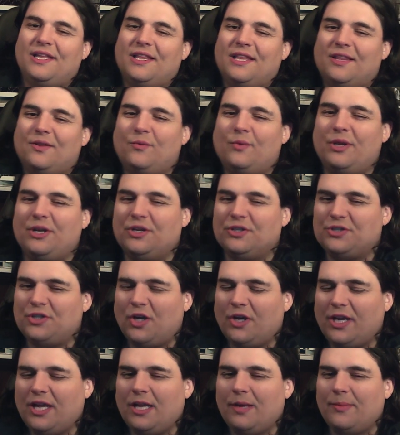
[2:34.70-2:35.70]
when you're
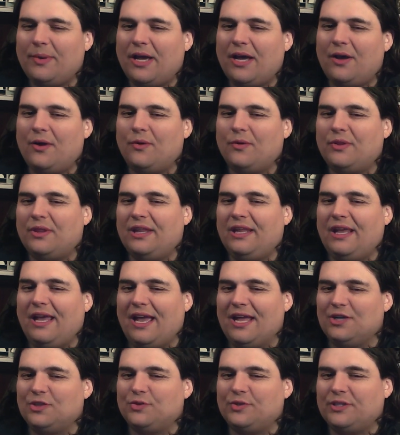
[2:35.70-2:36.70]
talking about the
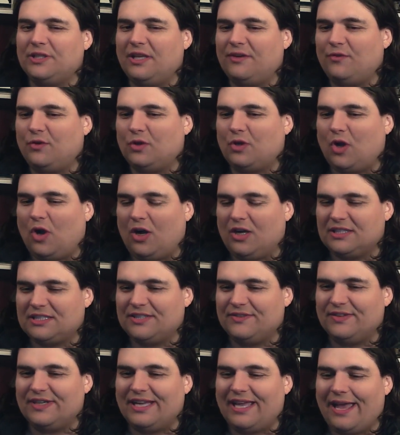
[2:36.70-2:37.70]
entry-level cost
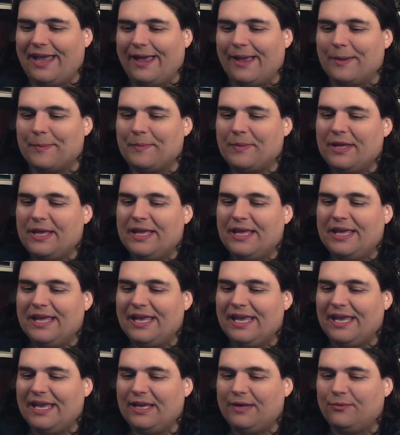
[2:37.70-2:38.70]
of a game,
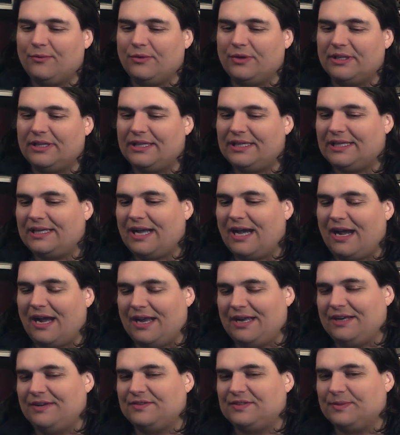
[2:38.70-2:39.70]
it really
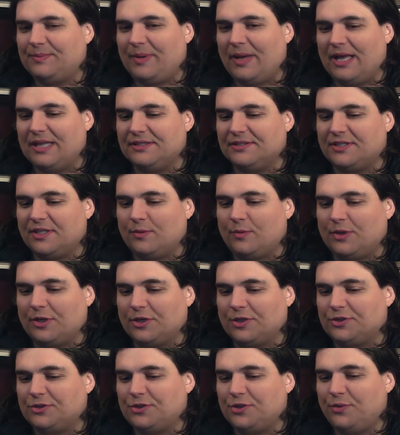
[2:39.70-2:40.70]
kind of depends on what
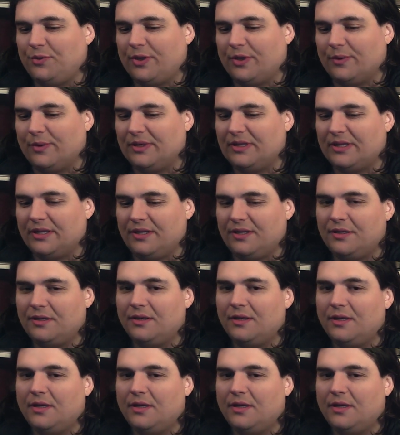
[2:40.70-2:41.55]
you're doing with it.